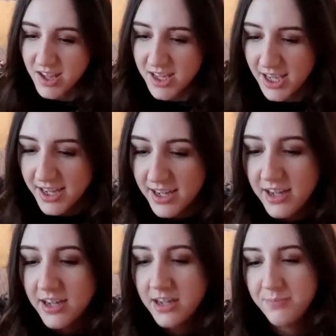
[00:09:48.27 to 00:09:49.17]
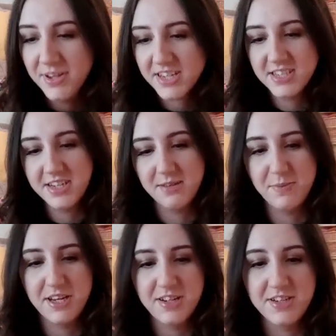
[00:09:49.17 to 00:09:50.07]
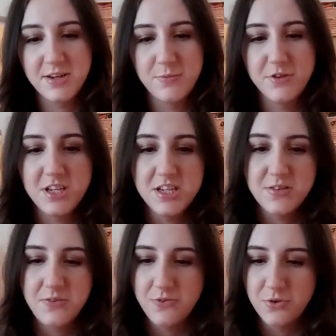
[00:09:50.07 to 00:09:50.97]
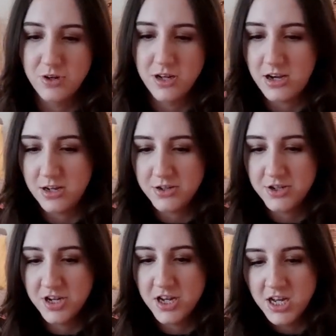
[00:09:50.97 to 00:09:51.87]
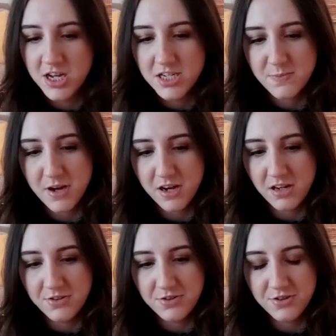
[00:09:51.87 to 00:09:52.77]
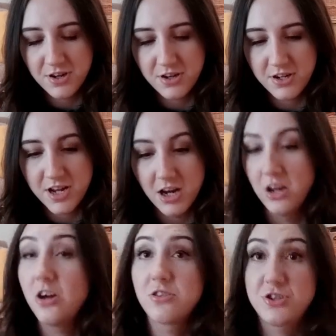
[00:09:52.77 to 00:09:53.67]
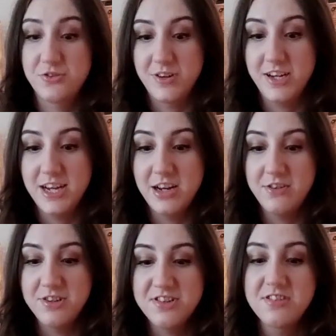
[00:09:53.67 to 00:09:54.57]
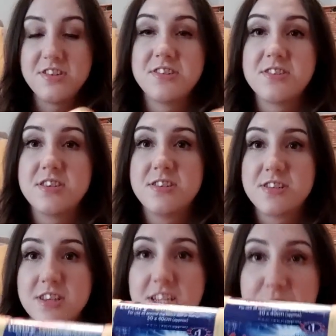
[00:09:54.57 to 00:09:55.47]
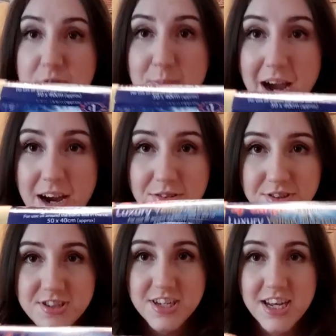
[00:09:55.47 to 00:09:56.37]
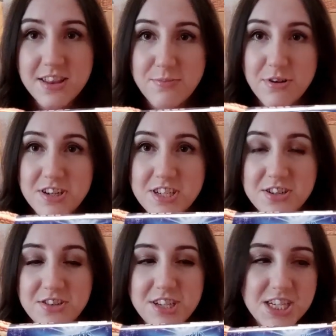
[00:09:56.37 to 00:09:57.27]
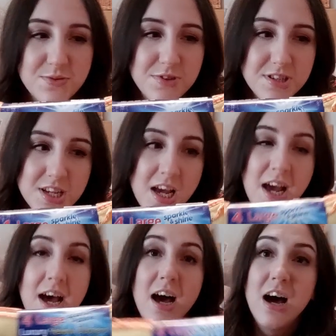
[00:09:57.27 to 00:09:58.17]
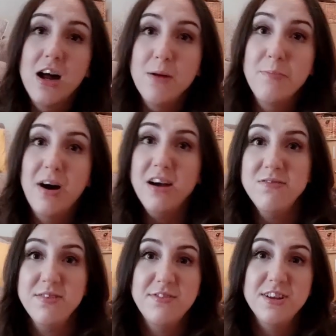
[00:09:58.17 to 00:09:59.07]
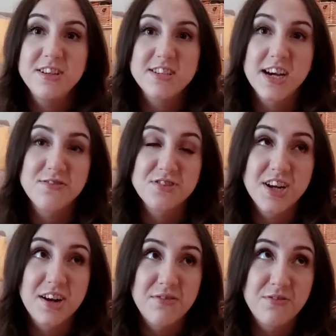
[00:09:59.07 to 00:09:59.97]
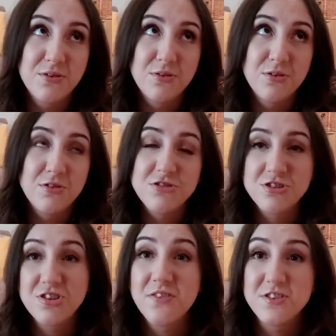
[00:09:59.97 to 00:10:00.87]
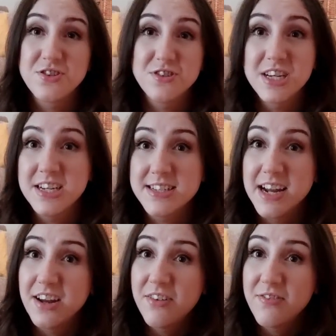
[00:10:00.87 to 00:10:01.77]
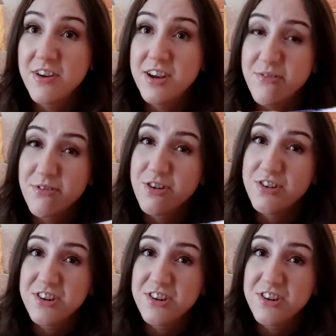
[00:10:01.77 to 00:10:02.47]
Next thing I picked up were these 4 large Sparkling Shine luxury yellow dusters. So these were £1 because again the price is on these ones. But I've lived in this house now for just over 2 years and I've never owned a